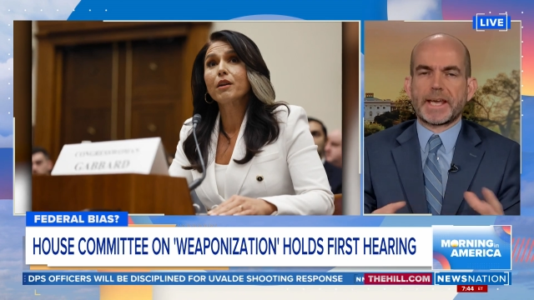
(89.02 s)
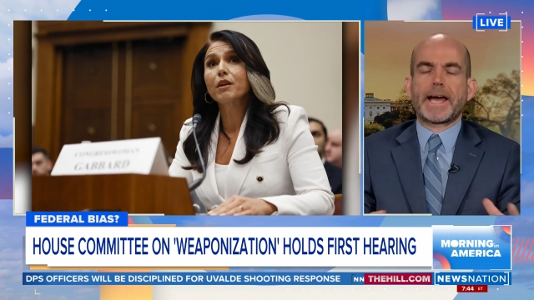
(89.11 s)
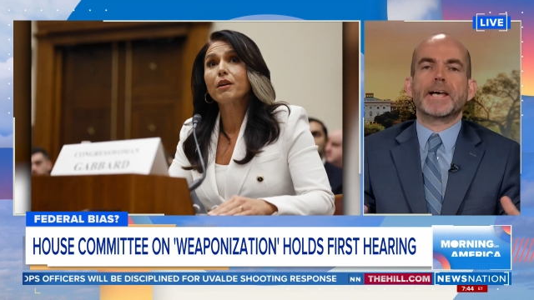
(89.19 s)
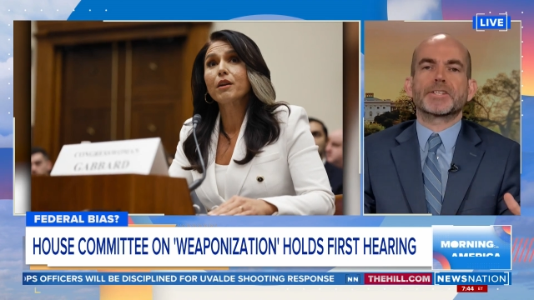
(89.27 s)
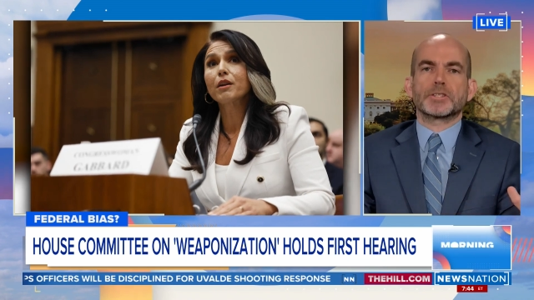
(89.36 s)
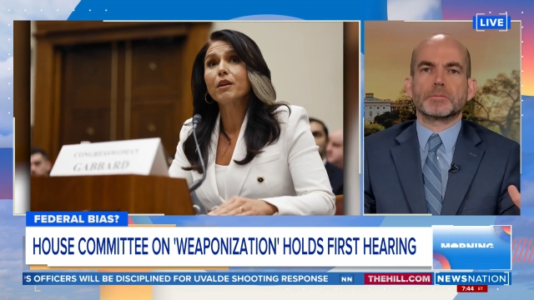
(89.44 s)

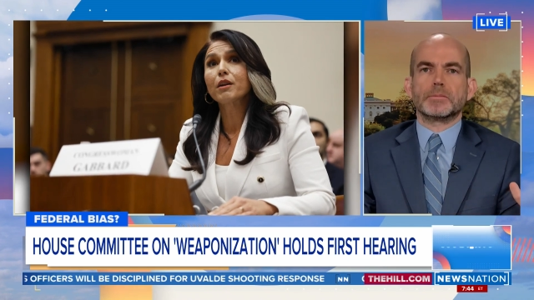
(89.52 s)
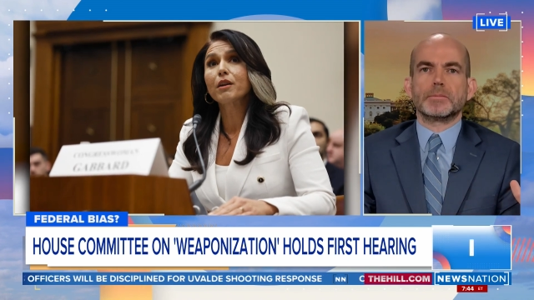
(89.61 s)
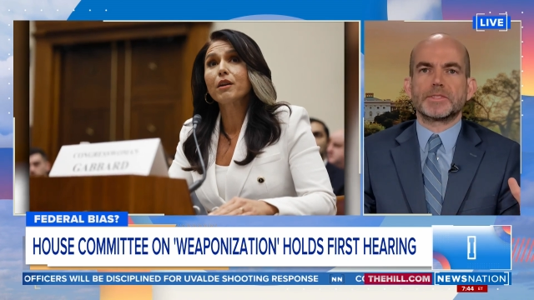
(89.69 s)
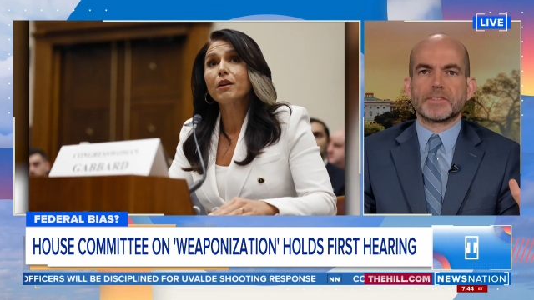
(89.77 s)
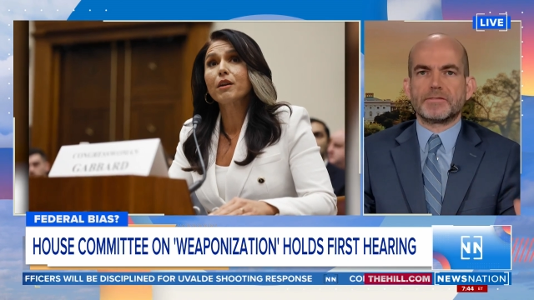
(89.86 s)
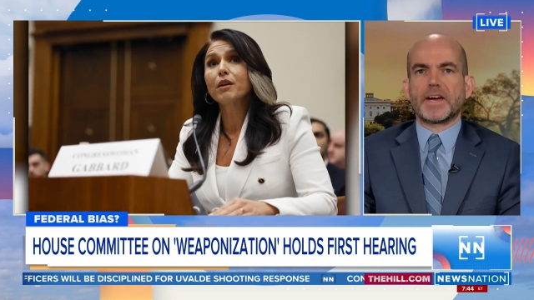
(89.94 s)

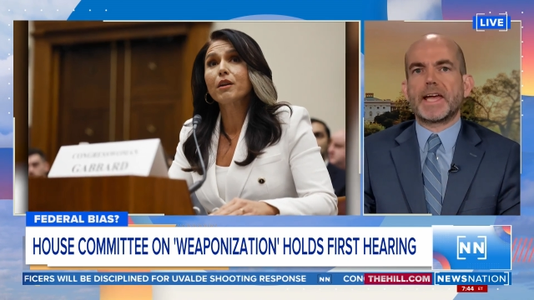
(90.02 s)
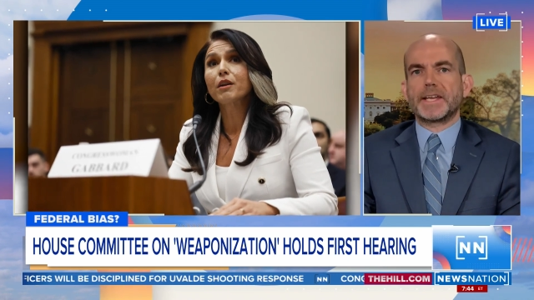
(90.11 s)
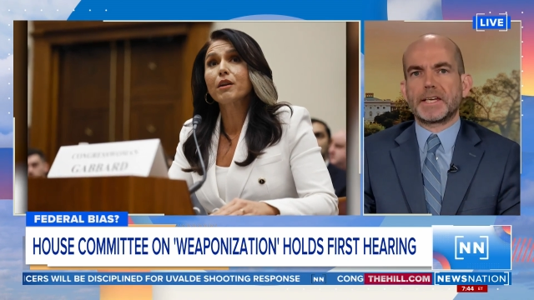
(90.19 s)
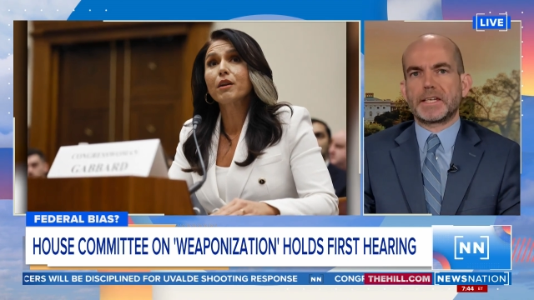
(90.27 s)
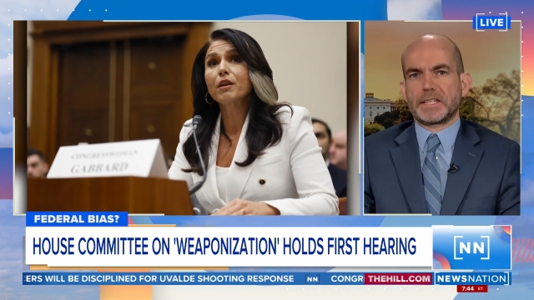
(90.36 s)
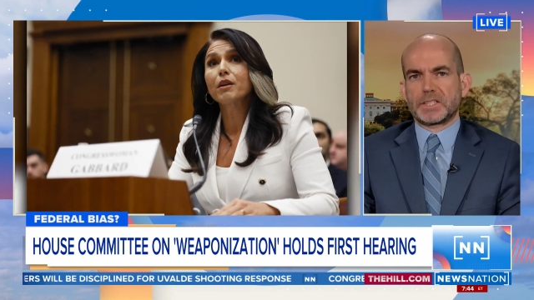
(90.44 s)
Speaker 1: chasm
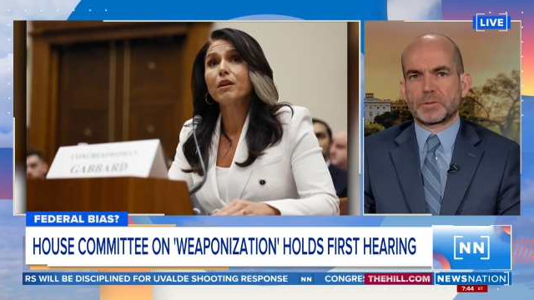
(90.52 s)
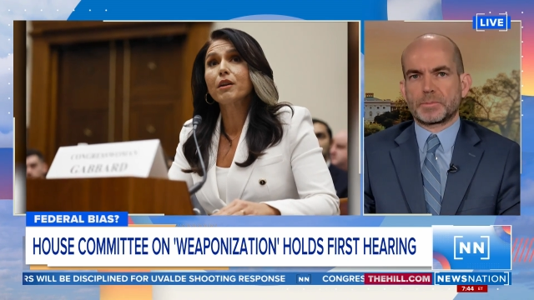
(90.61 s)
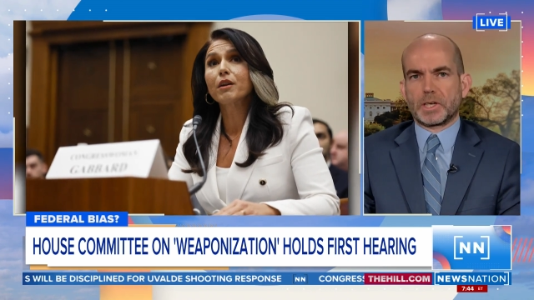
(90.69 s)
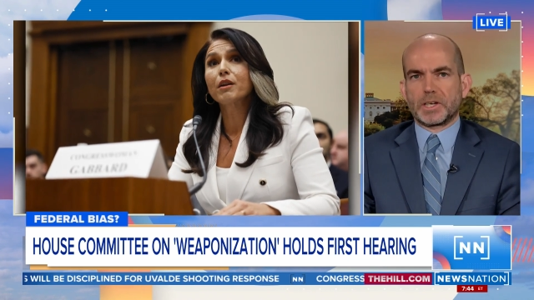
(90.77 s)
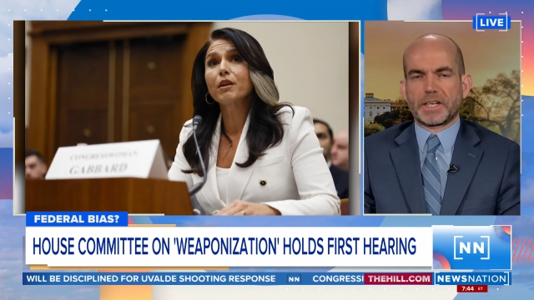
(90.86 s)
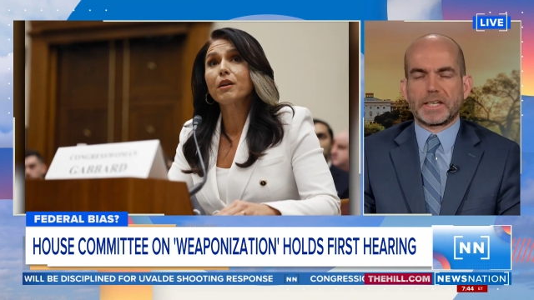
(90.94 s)
dividing
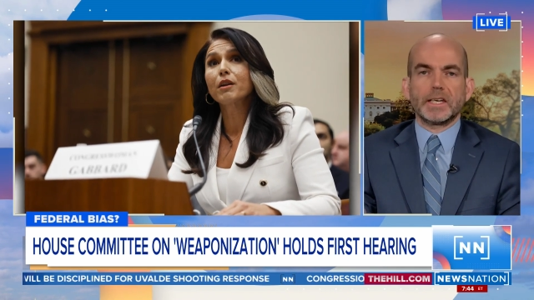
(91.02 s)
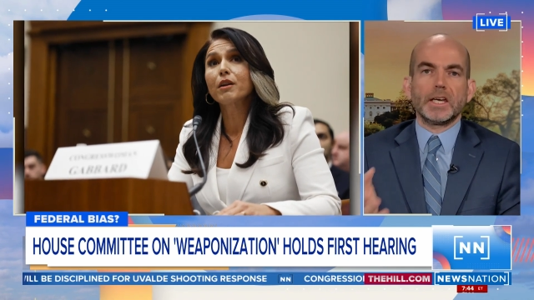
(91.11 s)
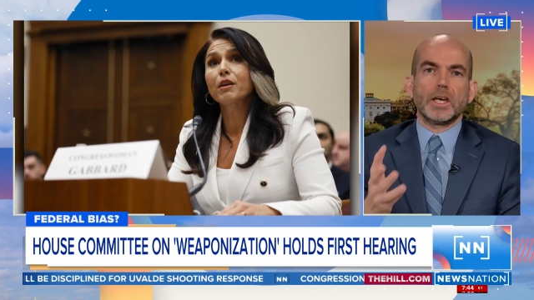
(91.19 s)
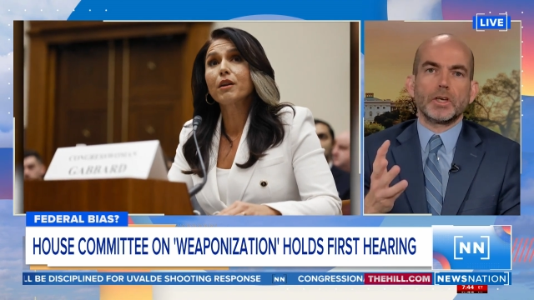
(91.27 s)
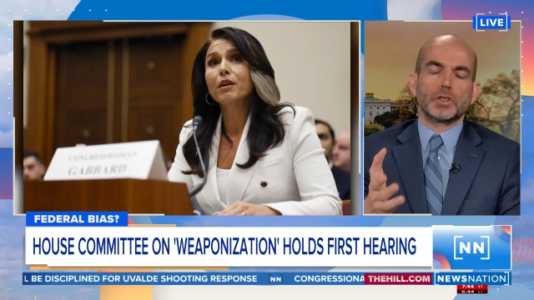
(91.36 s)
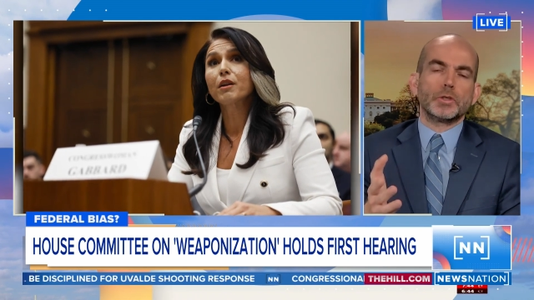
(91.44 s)
each party.
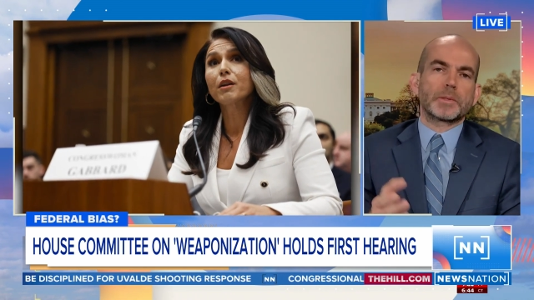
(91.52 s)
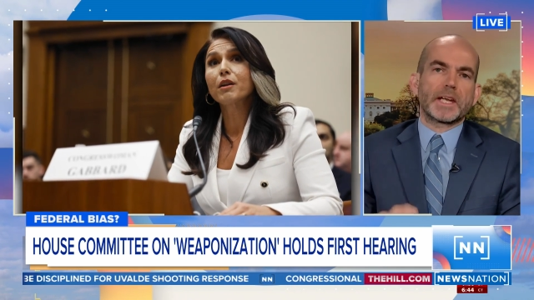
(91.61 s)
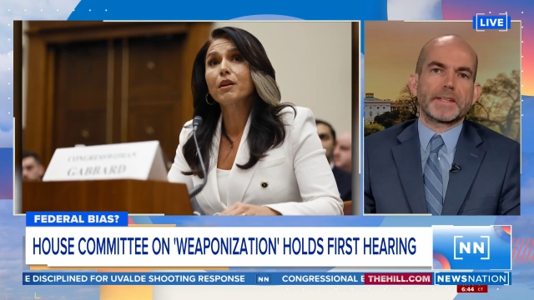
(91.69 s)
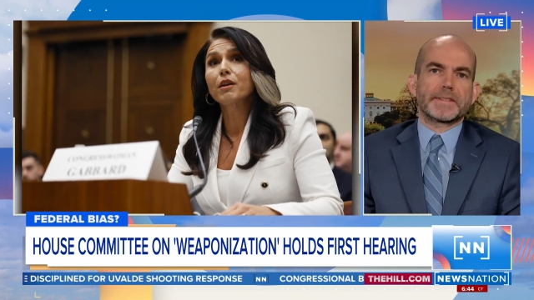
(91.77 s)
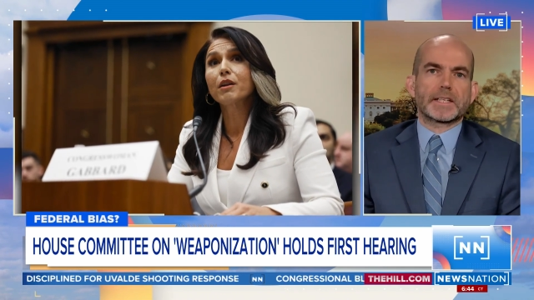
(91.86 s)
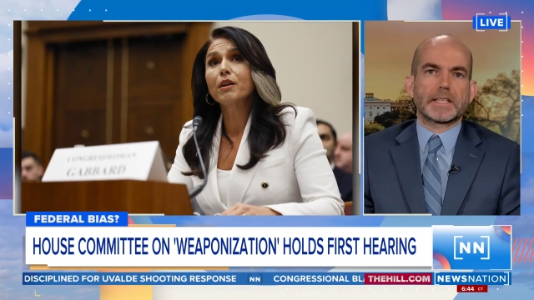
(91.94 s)
You
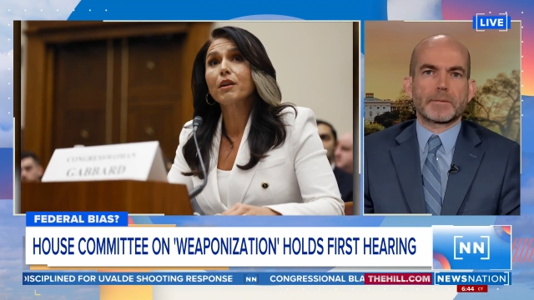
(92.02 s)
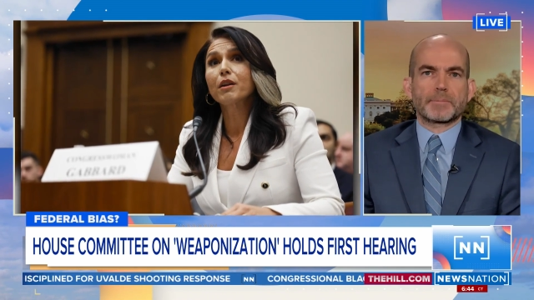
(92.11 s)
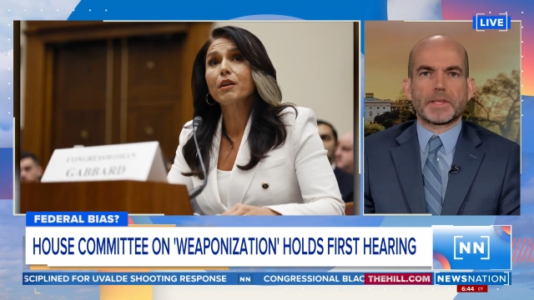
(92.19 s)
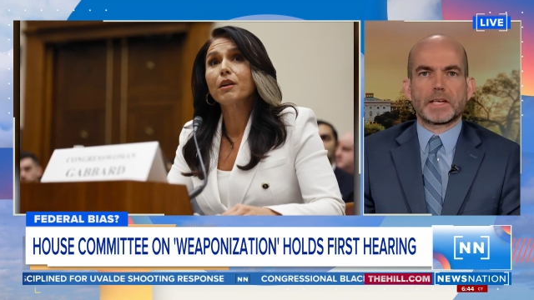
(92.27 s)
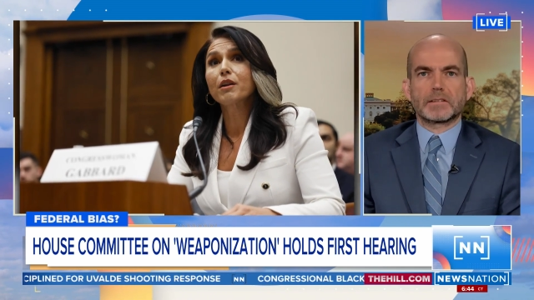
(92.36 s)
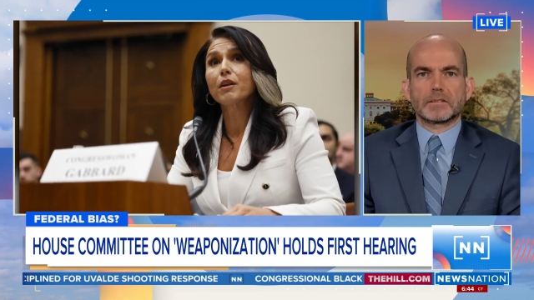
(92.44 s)
played the
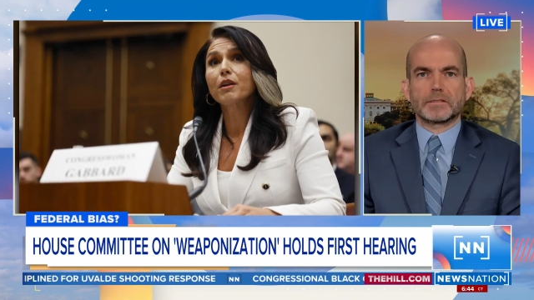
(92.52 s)
clip there